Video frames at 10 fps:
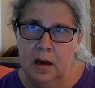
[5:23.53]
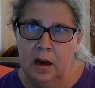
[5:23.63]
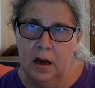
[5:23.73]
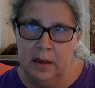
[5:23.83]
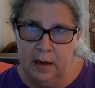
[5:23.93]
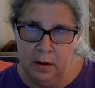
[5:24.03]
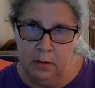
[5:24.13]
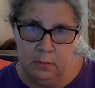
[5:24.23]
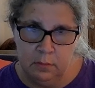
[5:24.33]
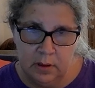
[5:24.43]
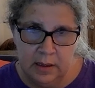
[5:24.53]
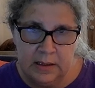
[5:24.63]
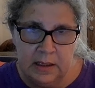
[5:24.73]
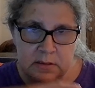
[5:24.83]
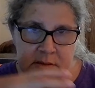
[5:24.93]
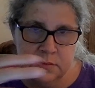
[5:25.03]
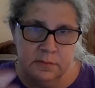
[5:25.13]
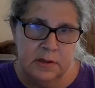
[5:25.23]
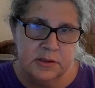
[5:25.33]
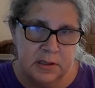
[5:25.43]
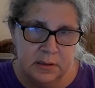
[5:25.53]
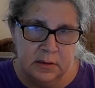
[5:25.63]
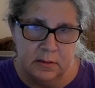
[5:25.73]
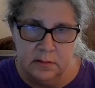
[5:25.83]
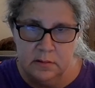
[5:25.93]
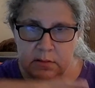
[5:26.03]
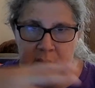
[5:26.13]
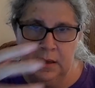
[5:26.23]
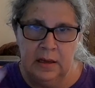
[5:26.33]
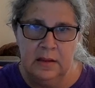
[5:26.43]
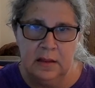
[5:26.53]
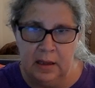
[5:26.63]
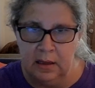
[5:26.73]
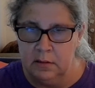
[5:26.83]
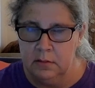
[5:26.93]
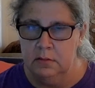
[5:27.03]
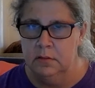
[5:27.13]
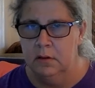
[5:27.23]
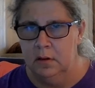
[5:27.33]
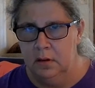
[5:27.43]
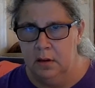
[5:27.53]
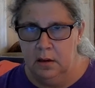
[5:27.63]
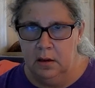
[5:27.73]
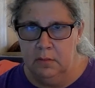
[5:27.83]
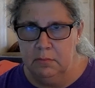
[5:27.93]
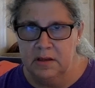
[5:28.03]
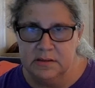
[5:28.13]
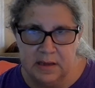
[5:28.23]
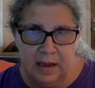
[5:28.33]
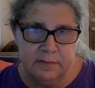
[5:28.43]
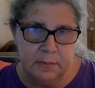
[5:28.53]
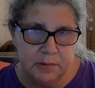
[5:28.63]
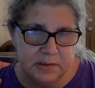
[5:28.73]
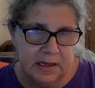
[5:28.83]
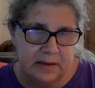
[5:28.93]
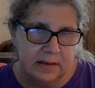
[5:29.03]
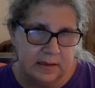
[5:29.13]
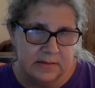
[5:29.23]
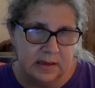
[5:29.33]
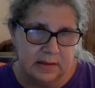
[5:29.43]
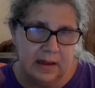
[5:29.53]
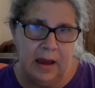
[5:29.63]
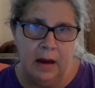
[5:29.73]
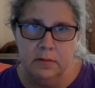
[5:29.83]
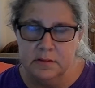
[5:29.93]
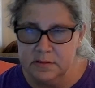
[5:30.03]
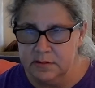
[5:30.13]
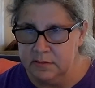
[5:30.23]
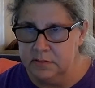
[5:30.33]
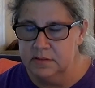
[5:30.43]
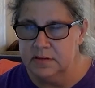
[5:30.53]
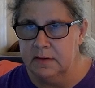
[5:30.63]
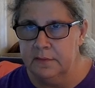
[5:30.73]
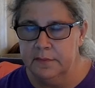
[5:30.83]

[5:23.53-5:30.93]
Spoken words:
I know I can't just rush into anything. Plus, I have to protect things like the house and stuff.